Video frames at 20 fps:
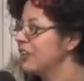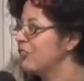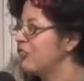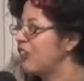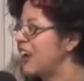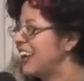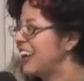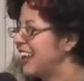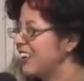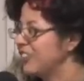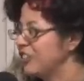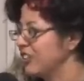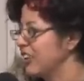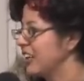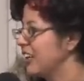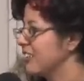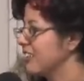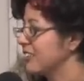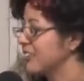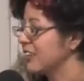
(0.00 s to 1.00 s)
Financial
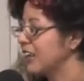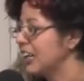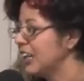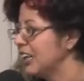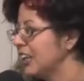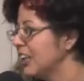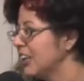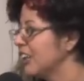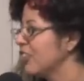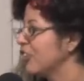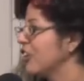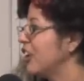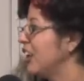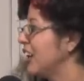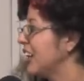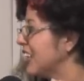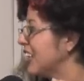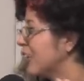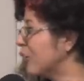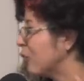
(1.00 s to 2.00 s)
aid is cut. They're
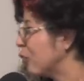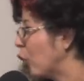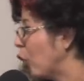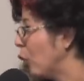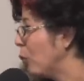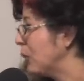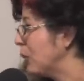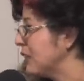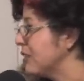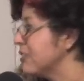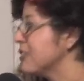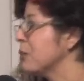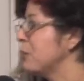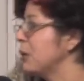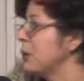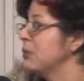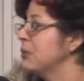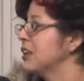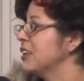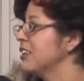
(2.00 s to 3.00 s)
cutting enrollments to
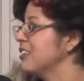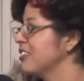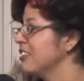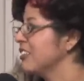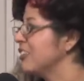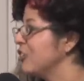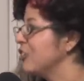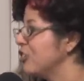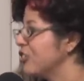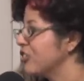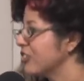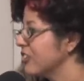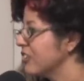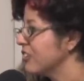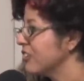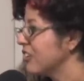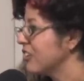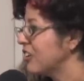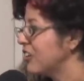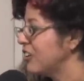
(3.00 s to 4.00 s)
public
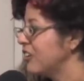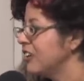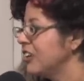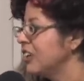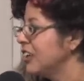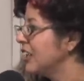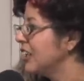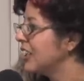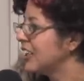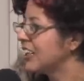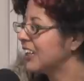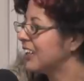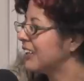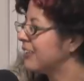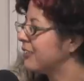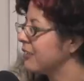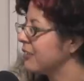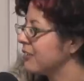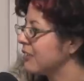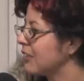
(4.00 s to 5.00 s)
institutions. You know,
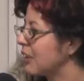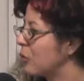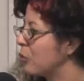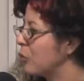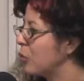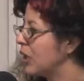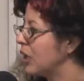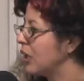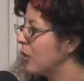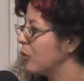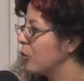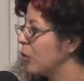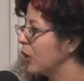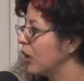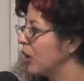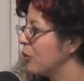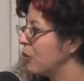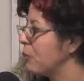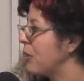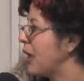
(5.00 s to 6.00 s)
it's just like we
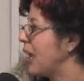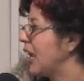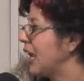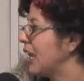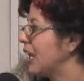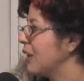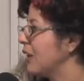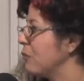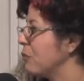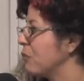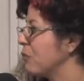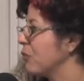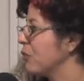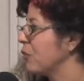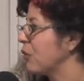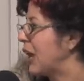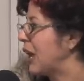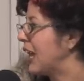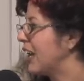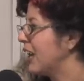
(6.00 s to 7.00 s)
we are paying,
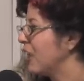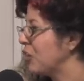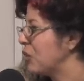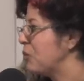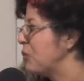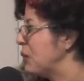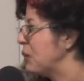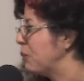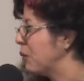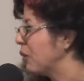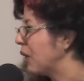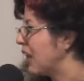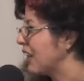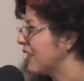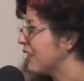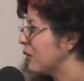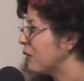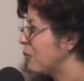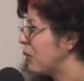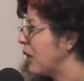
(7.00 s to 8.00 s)
and other people
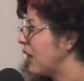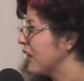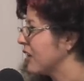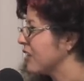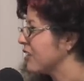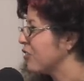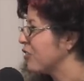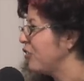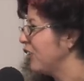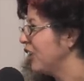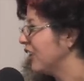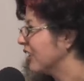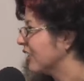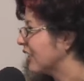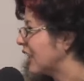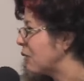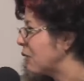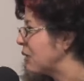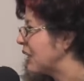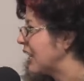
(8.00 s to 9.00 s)
got their pockets
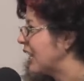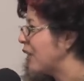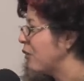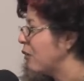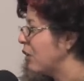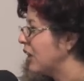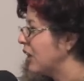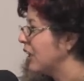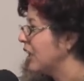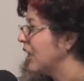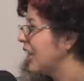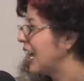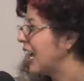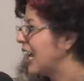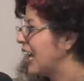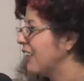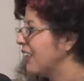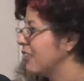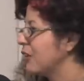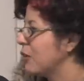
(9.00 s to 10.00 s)
filled. I mean, Enron
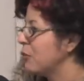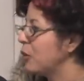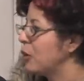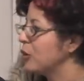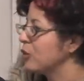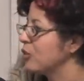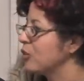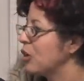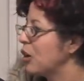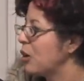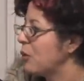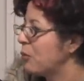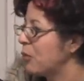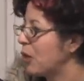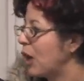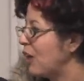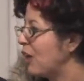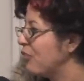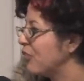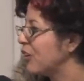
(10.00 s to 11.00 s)
had their most
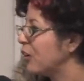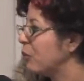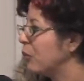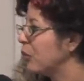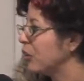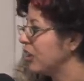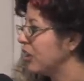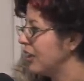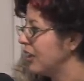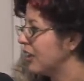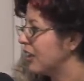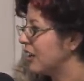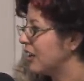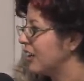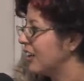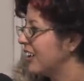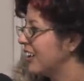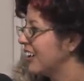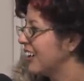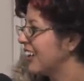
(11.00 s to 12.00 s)
profitable year
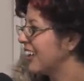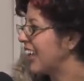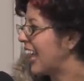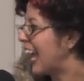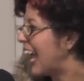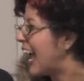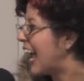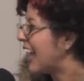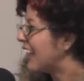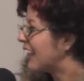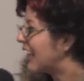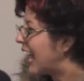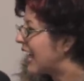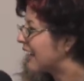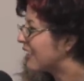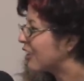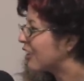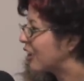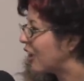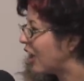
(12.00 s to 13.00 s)
at,
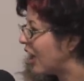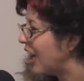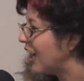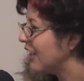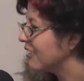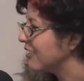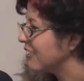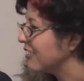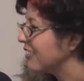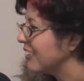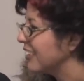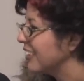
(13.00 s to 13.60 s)
at the cost.